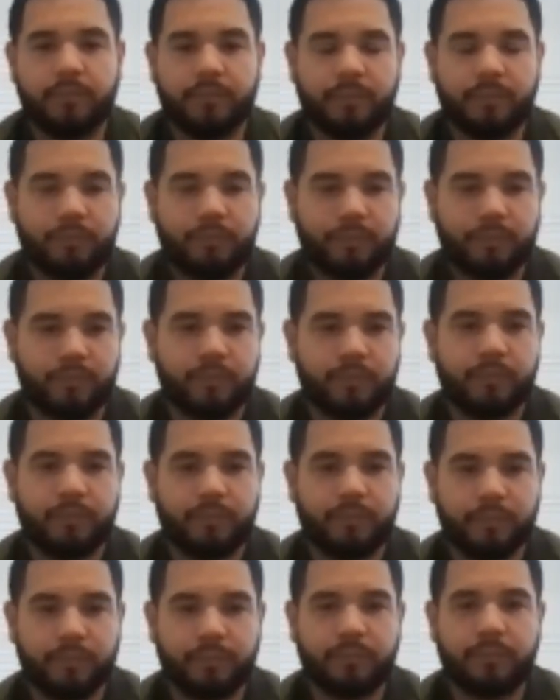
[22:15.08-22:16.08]

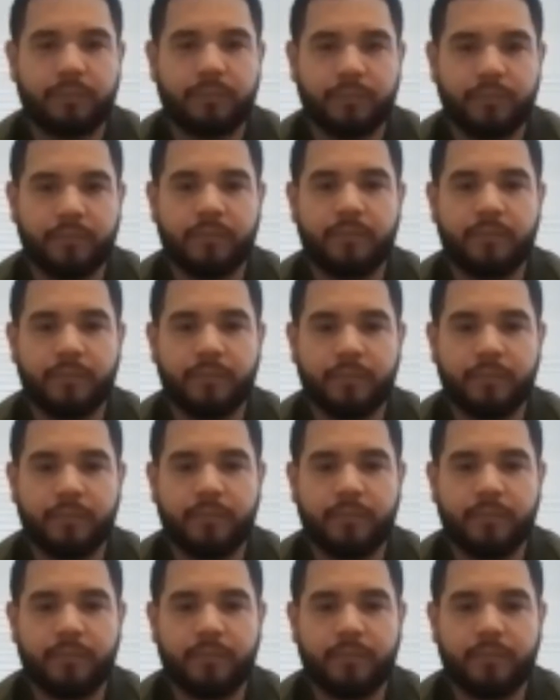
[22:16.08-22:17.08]

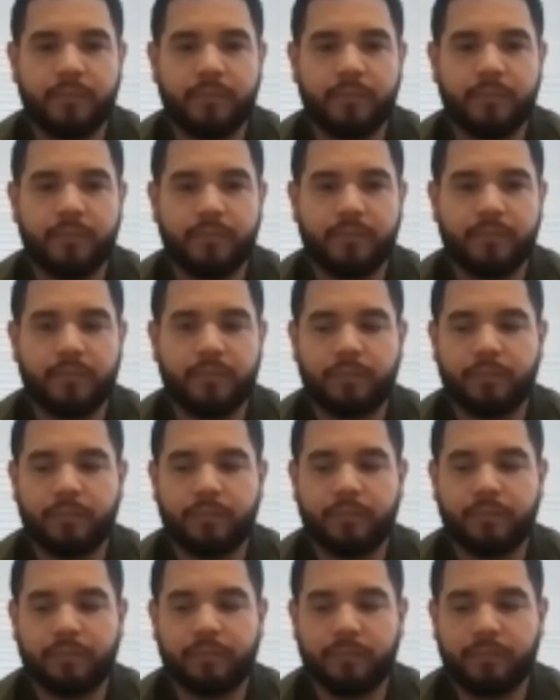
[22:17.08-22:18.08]

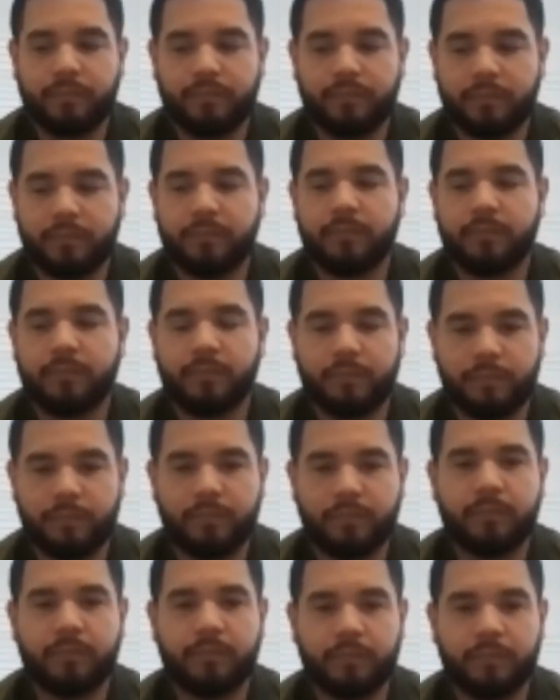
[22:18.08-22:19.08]

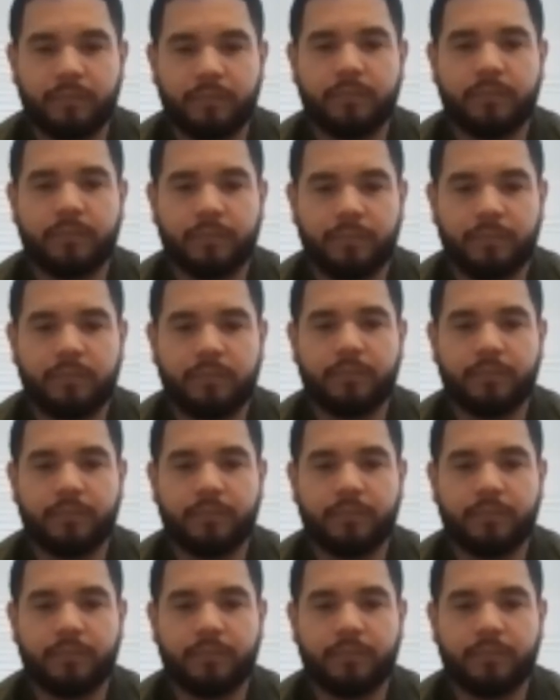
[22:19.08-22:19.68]
(silent)